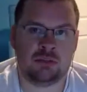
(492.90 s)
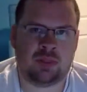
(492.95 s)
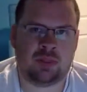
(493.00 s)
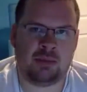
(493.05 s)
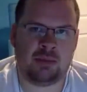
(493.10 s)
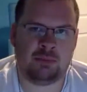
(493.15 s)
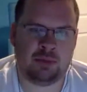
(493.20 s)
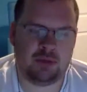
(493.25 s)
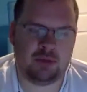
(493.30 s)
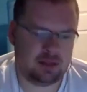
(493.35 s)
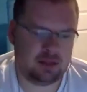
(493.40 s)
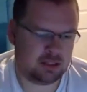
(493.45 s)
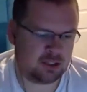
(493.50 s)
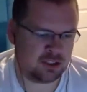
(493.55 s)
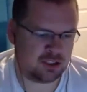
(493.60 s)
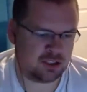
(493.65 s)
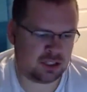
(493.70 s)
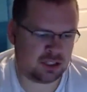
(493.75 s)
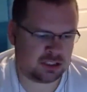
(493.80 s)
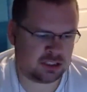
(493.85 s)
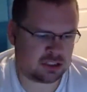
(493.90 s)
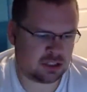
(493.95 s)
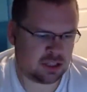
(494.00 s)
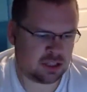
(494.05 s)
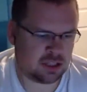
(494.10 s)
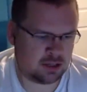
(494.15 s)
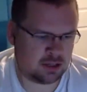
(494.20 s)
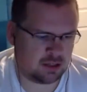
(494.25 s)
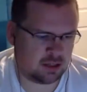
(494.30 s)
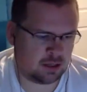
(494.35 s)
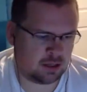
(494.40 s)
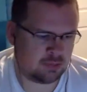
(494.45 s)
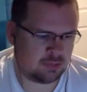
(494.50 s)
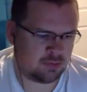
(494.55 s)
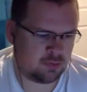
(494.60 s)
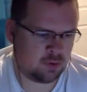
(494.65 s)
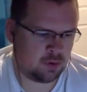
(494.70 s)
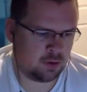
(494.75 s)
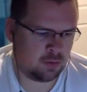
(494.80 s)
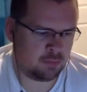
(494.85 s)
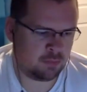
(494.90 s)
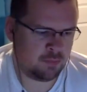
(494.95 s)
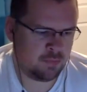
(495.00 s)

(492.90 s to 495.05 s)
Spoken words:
that play, like you said, just locked it up for him.